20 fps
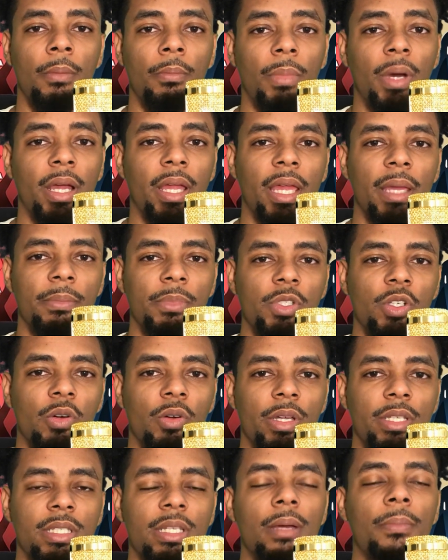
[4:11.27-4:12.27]
But Kim
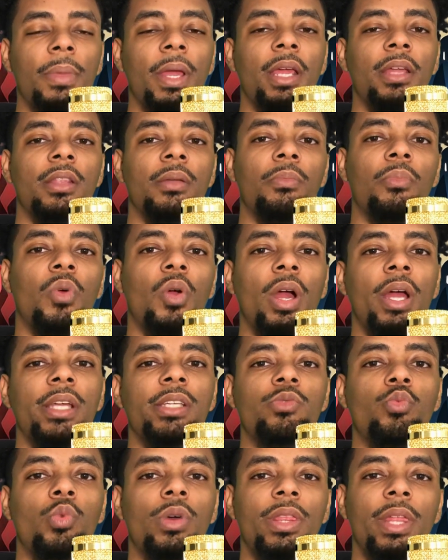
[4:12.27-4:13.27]
Chol ends up paying the
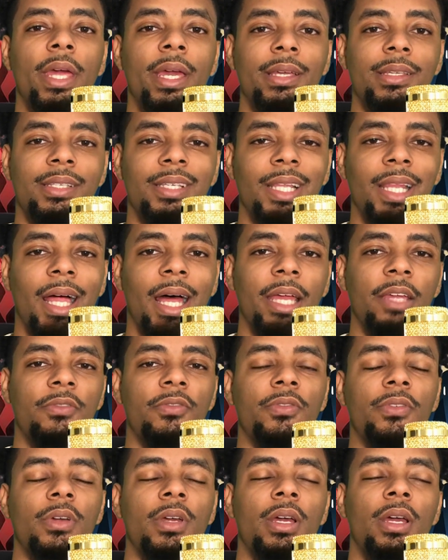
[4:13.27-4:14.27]
price with his
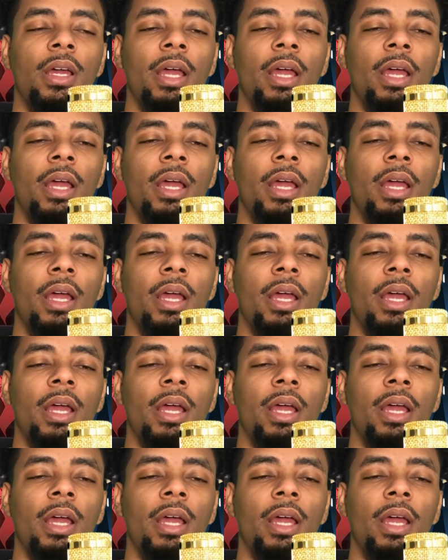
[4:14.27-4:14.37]
life